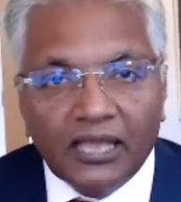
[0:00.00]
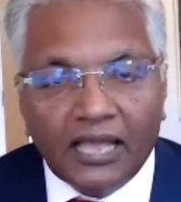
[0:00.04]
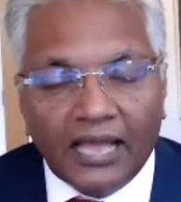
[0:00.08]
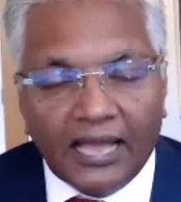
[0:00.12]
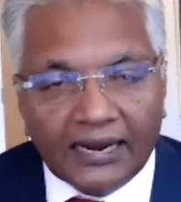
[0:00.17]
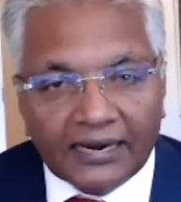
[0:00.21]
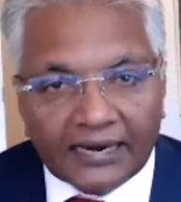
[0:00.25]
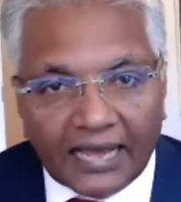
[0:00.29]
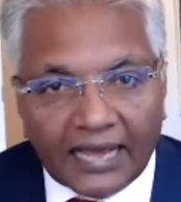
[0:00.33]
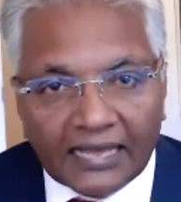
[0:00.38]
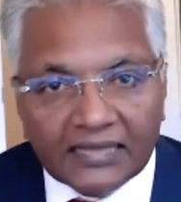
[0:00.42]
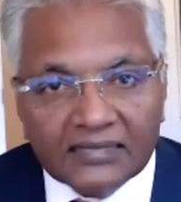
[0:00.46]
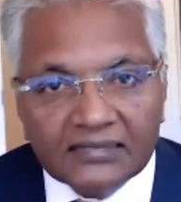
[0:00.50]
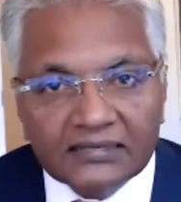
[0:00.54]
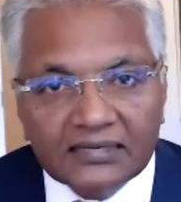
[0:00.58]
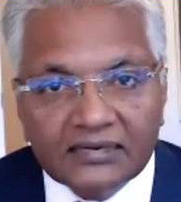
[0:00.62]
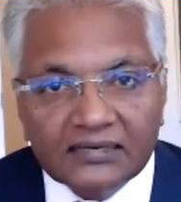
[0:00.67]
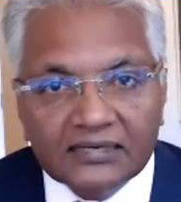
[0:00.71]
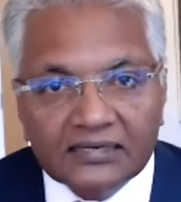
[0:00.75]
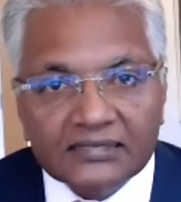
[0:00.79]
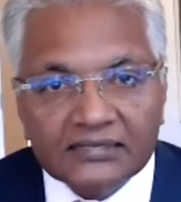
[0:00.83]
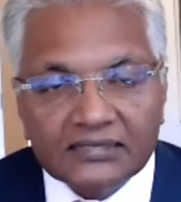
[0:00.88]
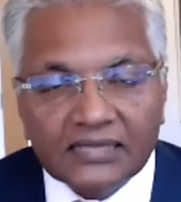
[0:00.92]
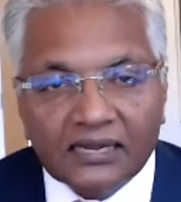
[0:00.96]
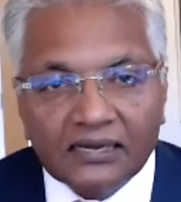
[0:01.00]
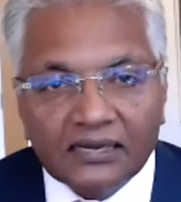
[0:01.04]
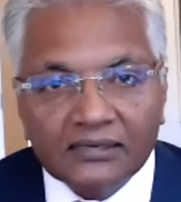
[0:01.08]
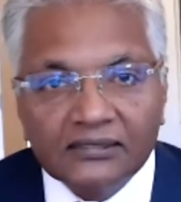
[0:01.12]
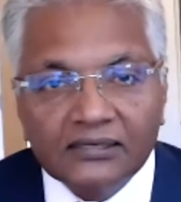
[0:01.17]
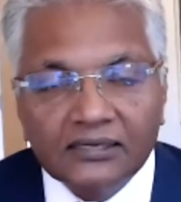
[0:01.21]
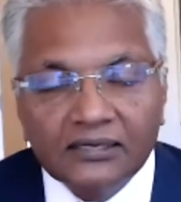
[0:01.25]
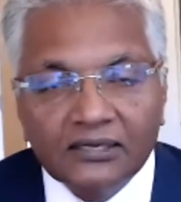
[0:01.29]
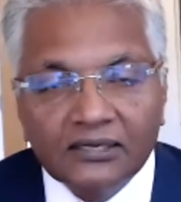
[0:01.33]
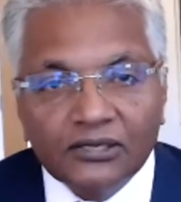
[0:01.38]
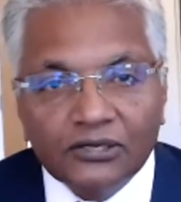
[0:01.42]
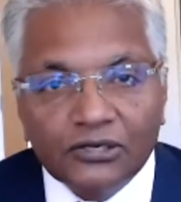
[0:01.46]
And as a
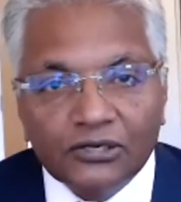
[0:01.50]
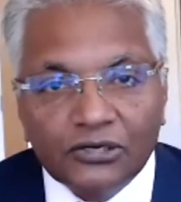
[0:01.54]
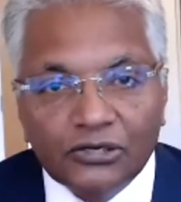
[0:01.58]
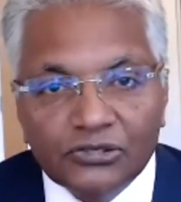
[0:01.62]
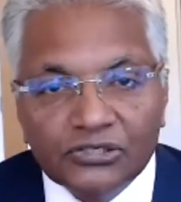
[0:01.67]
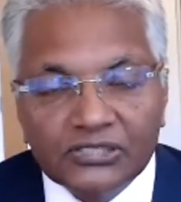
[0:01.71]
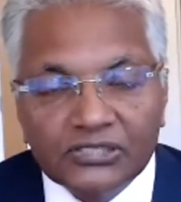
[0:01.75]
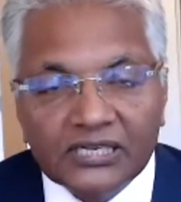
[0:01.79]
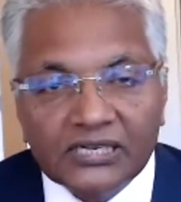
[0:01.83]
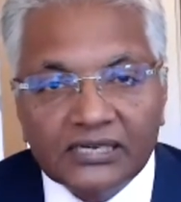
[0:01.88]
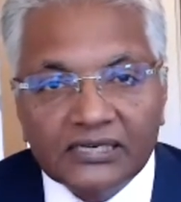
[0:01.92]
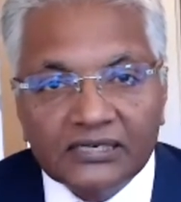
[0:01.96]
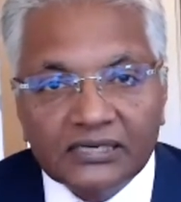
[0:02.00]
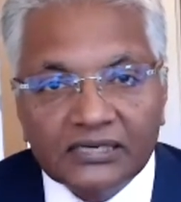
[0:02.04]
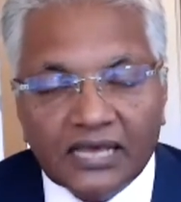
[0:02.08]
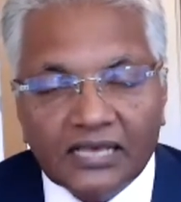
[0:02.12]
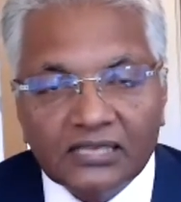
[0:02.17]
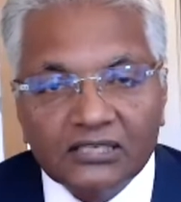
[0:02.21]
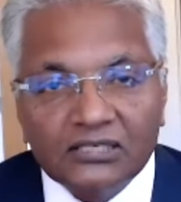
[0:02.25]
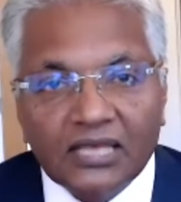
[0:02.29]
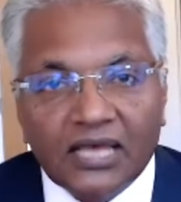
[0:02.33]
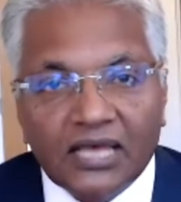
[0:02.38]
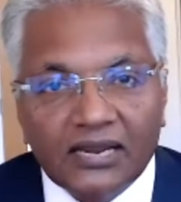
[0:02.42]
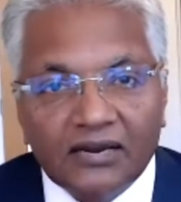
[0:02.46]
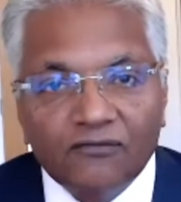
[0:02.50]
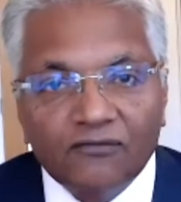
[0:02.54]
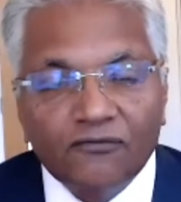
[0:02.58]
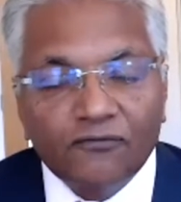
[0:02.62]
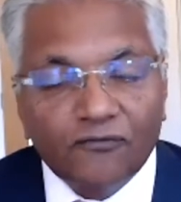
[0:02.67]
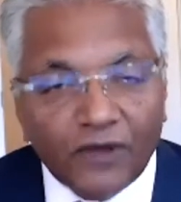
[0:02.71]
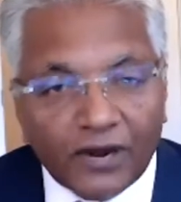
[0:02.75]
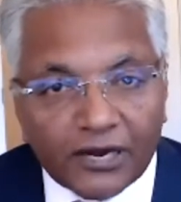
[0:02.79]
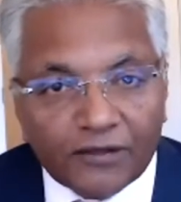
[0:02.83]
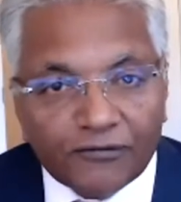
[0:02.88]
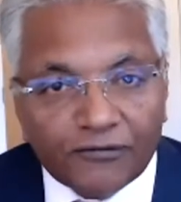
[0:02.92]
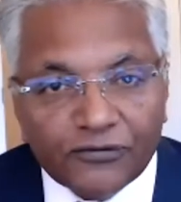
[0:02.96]
result, New Zealand has had
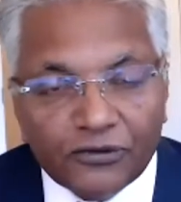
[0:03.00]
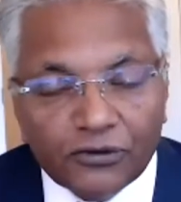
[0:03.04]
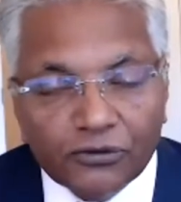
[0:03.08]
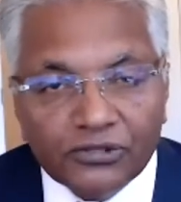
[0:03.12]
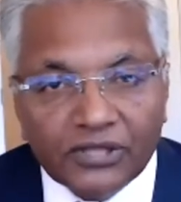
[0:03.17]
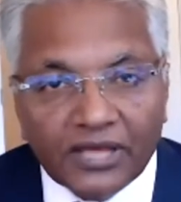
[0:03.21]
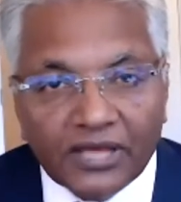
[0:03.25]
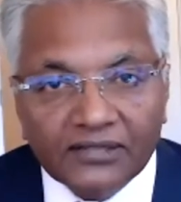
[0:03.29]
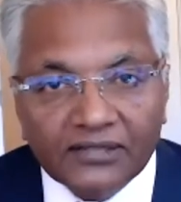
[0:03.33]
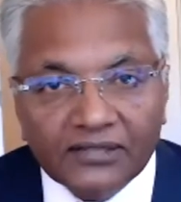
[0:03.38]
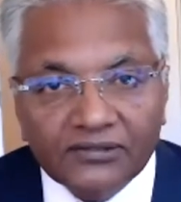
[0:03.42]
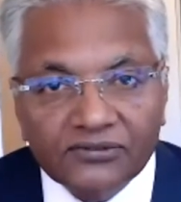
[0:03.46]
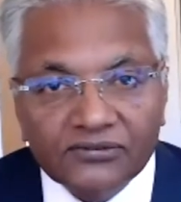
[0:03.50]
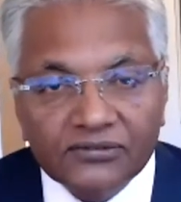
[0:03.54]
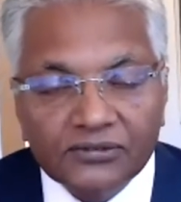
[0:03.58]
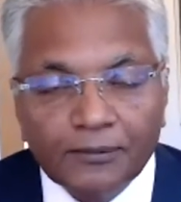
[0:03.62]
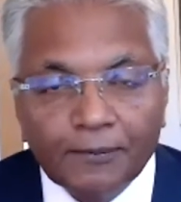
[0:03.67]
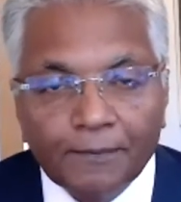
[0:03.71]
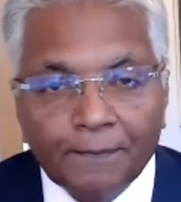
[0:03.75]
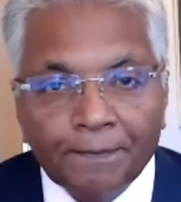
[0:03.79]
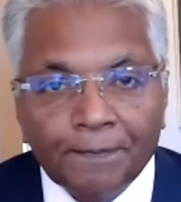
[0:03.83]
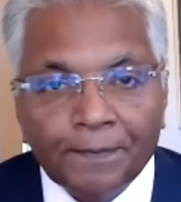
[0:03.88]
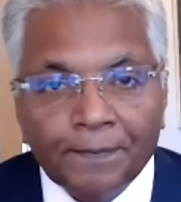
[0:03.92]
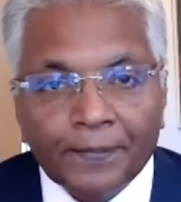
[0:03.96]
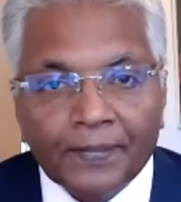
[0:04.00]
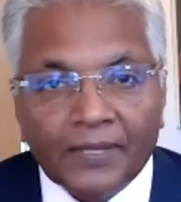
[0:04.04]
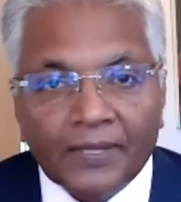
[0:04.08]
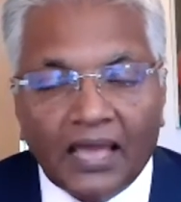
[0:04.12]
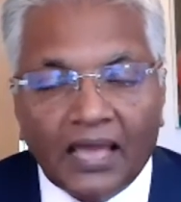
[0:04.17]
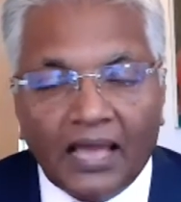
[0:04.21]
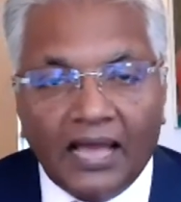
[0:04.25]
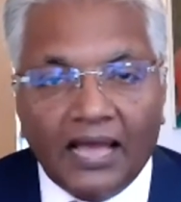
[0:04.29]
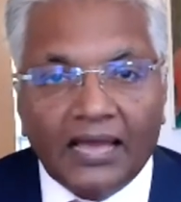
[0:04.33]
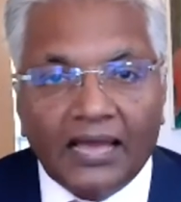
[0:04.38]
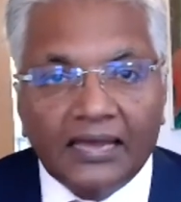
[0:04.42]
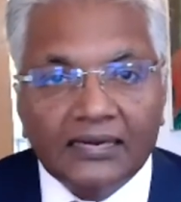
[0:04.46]
very few deaths.
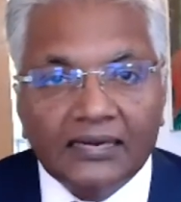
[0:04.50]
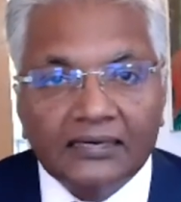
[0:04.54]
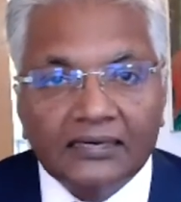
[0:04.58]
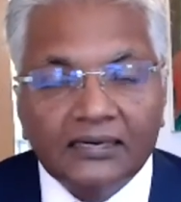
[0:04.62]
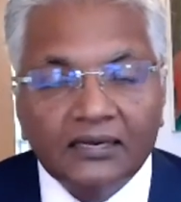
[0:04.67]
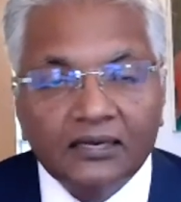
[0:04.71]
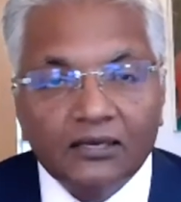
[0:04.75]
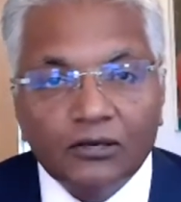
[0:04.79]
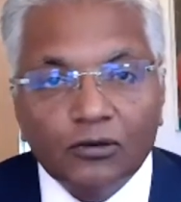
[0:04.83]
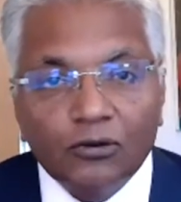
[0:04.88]
And